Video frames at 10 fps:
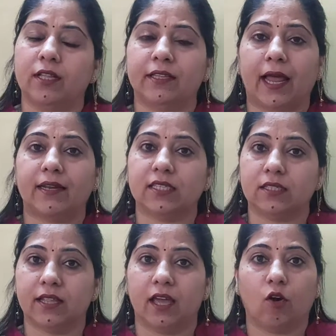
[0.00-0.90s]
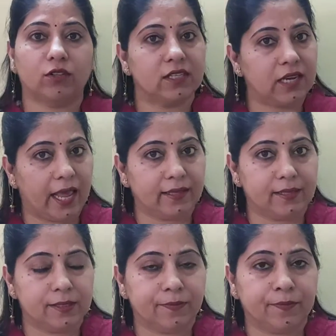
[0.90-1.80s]
that is there on the
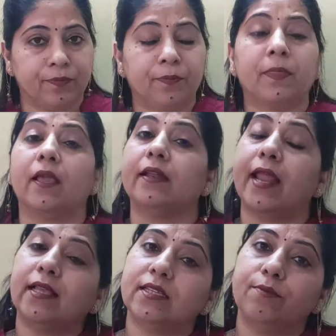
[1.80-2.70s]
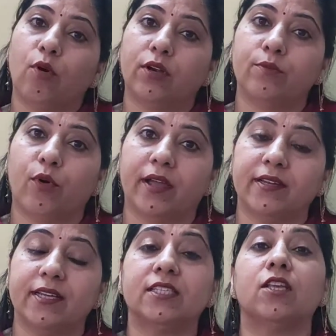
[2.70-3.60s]
slides. Next important point
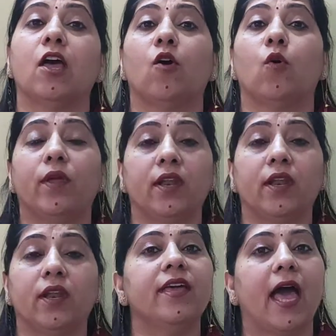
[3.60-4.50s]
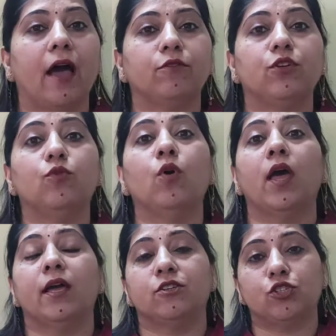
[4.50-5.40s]
is whenever we have to
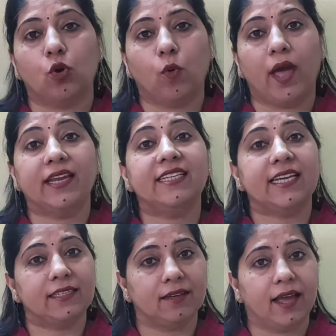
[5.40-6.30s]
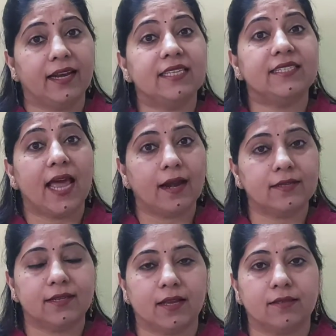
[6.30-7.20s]
show any data, any
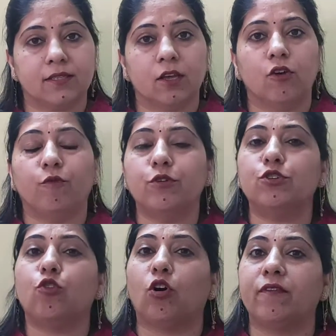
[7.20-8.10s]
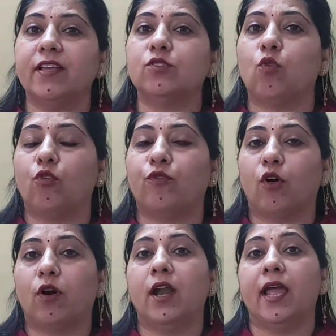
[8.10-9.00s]
statistics, we should always go
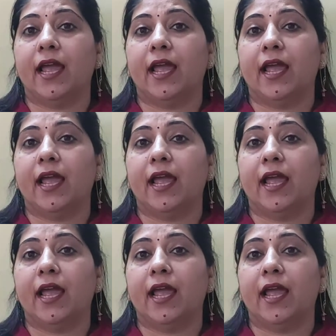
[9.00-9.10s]
for